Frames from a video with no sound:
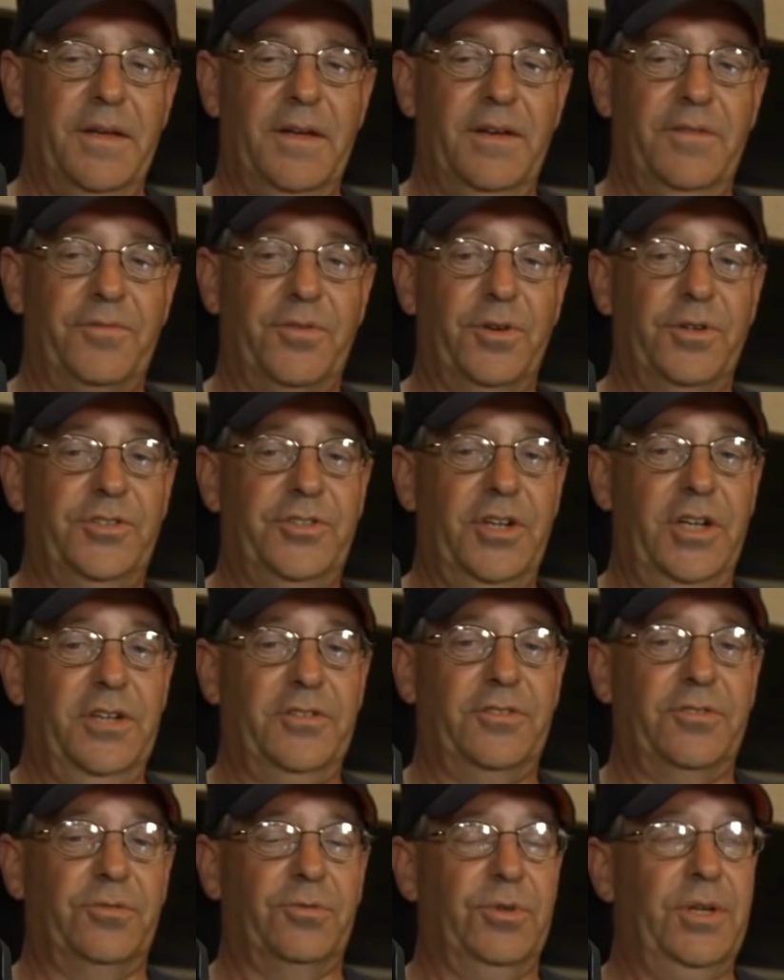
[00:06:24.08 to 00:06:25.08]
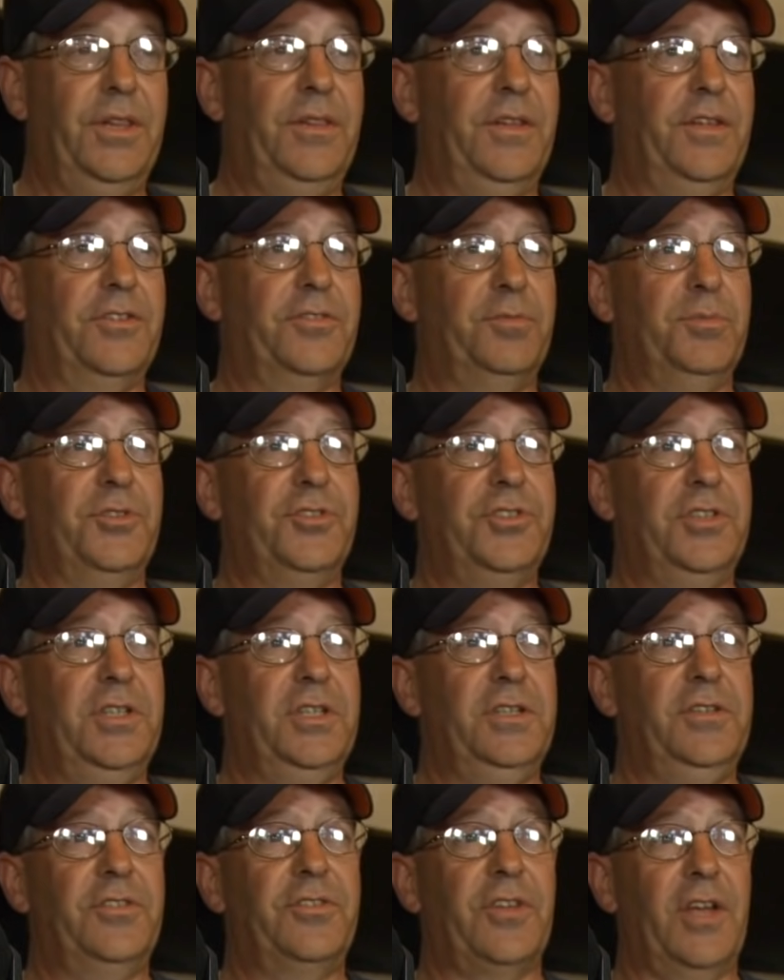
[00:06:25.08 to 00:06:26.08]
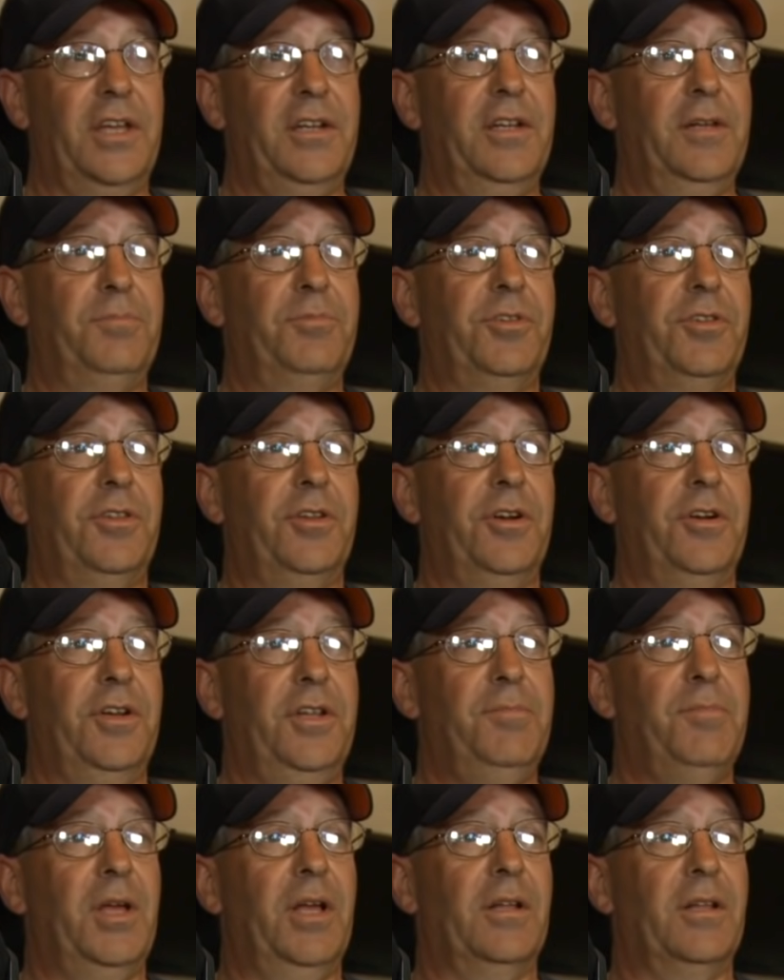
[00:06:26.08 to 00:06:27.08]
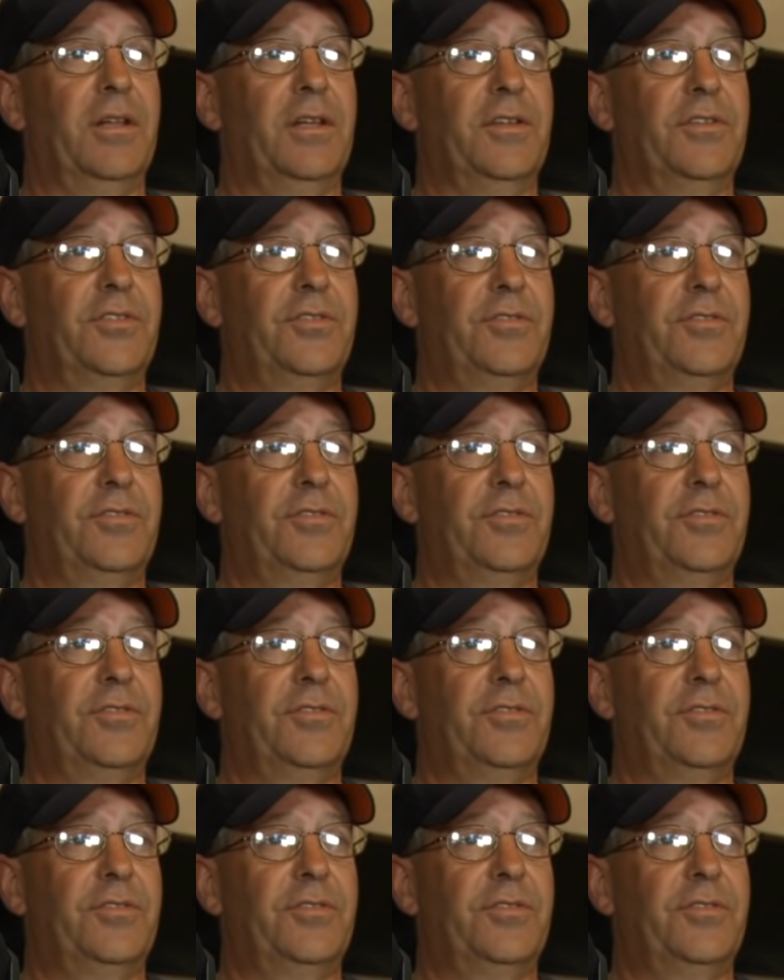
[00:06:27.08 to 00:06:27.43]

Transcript: For a chance to win this machine, sign up to their email list.